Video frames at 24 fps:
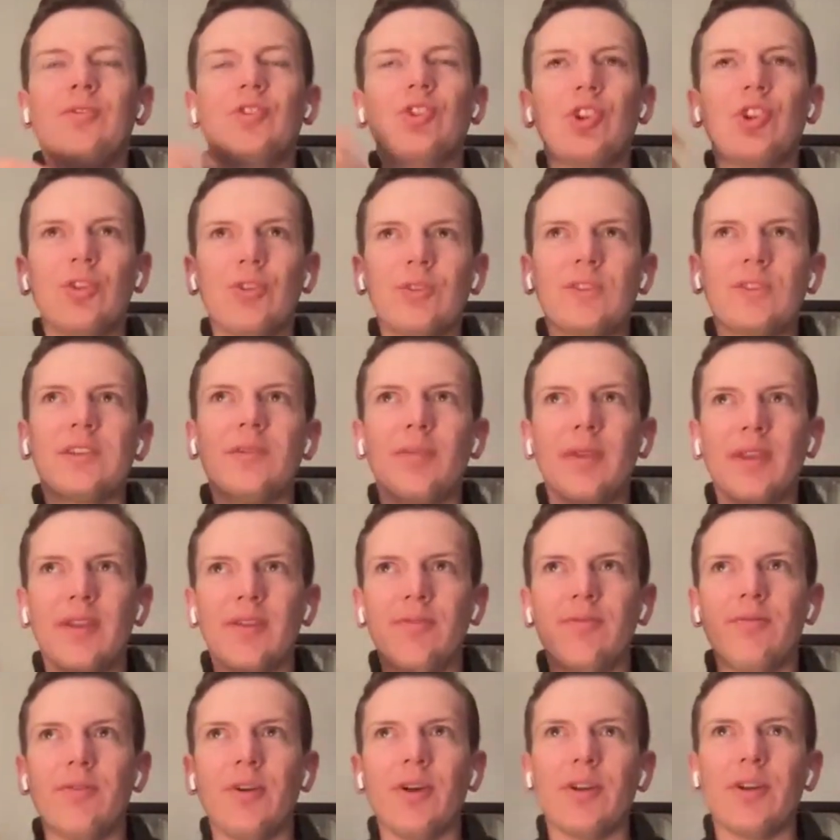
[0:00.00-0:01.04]
choose to be
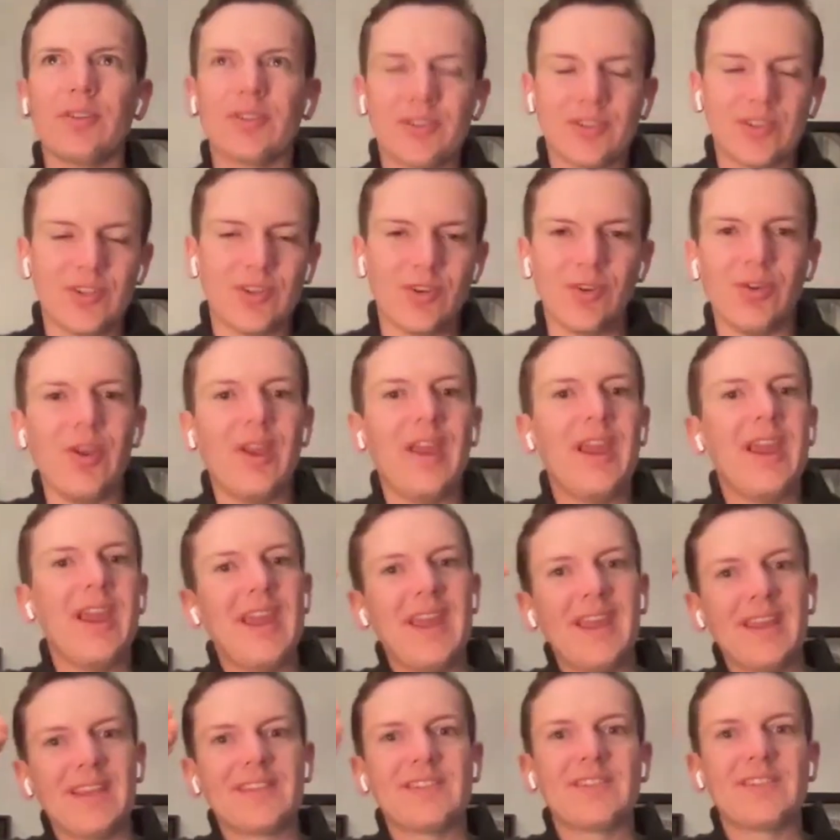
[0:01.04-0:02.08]
adverse to
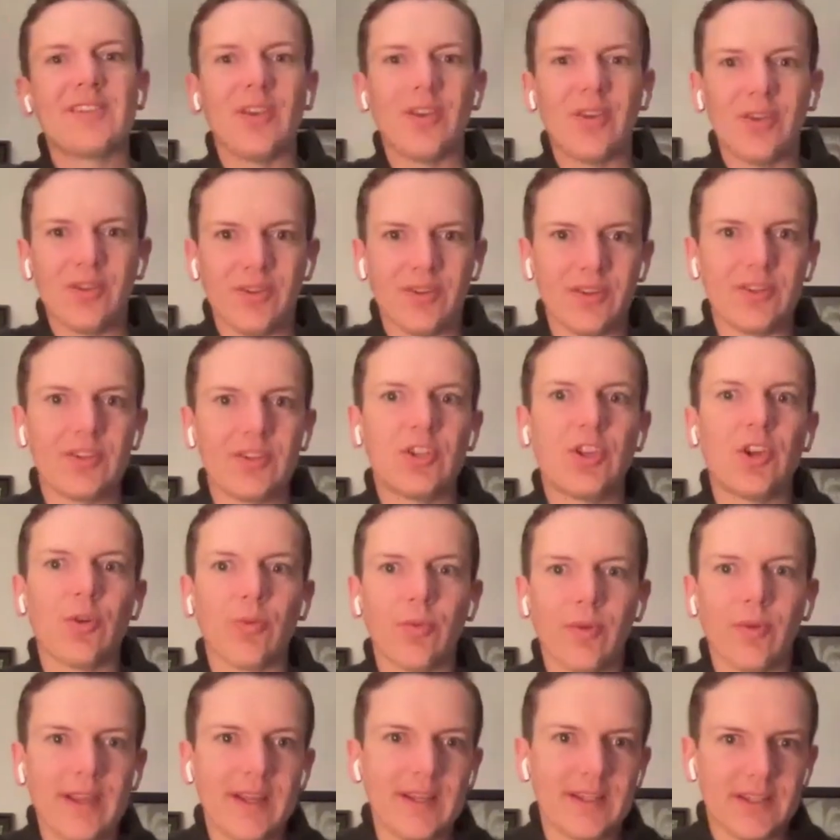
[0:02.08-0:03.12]
certain
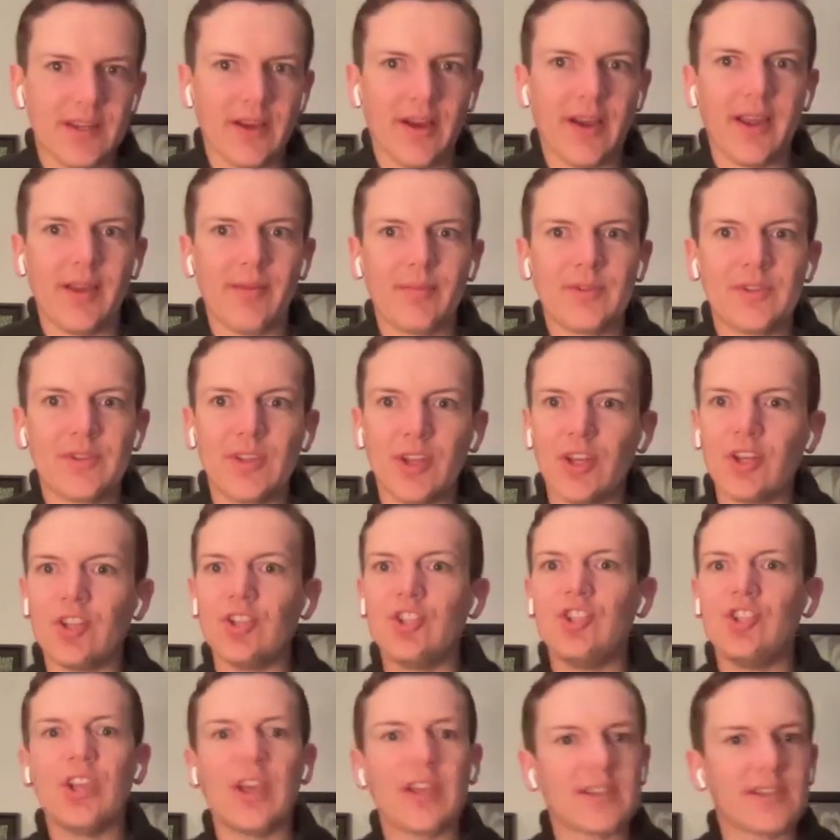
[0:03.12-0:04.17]
career types that
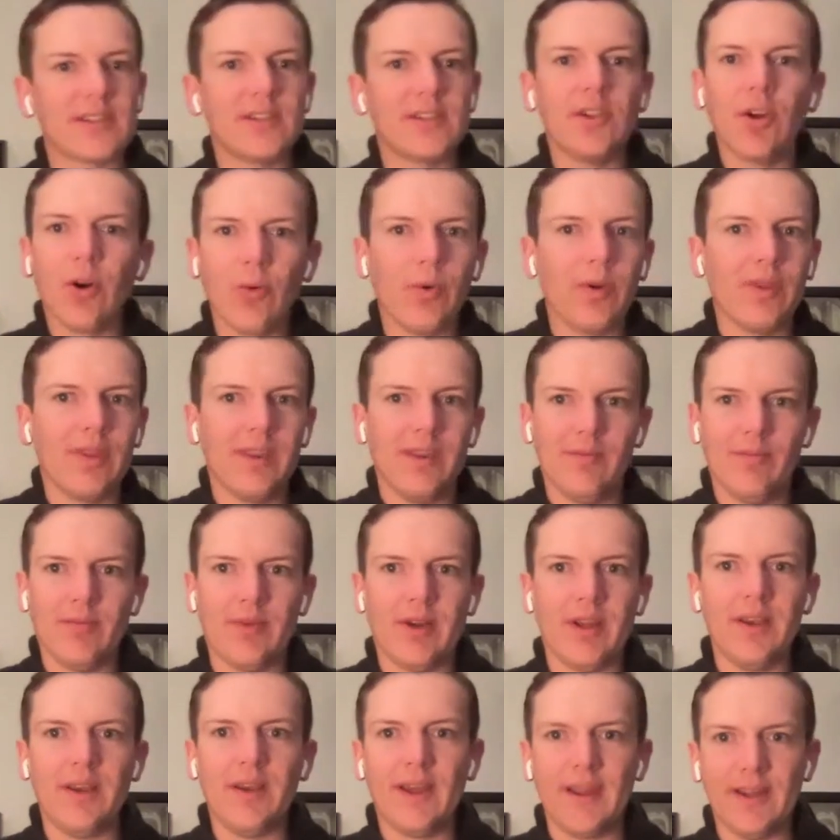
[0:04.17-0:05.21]
are just not within
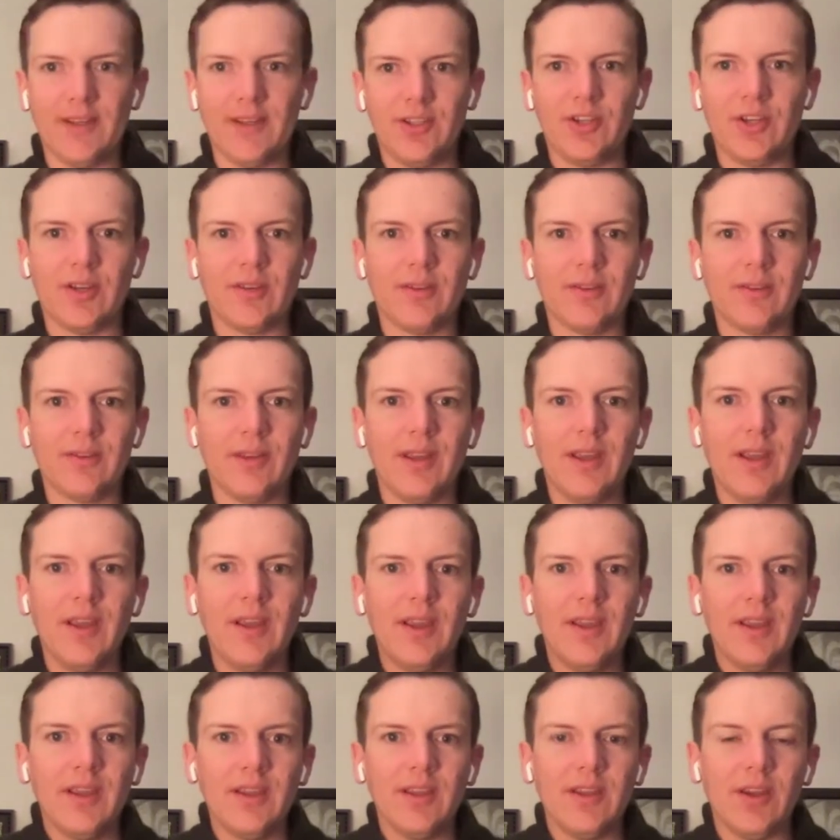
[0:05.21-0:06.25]
my nature,
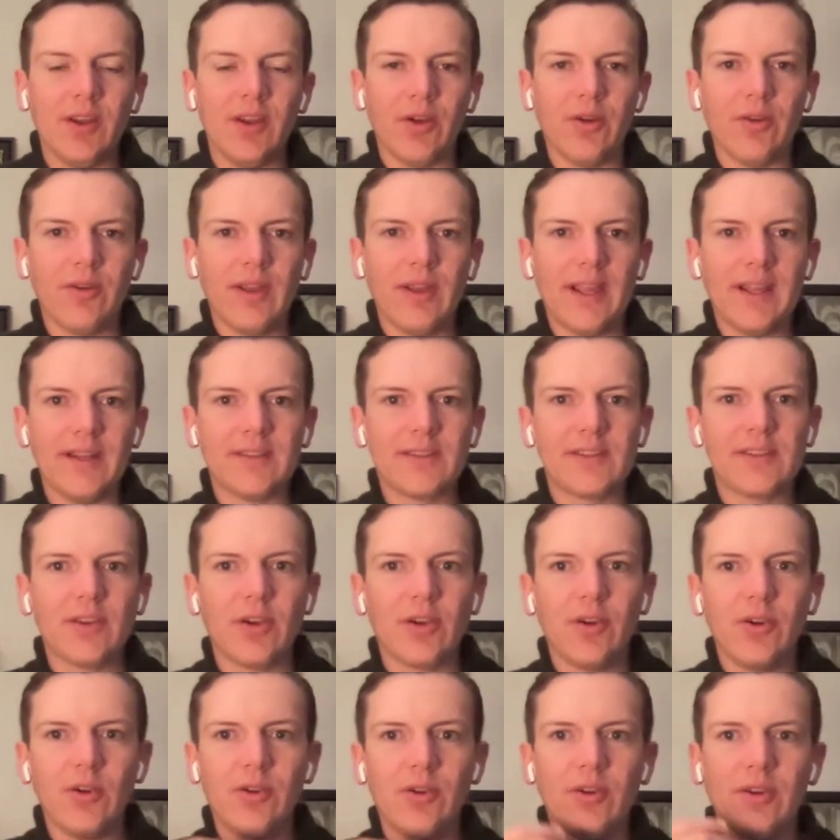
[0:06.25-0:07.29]
you know? And
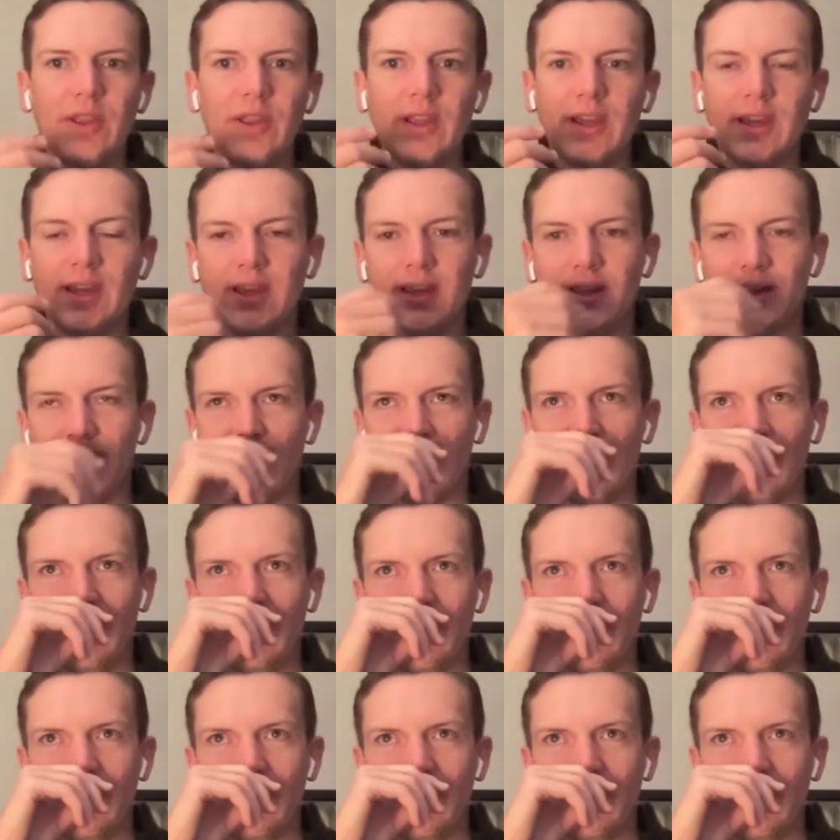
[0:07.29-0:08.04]
so, uh,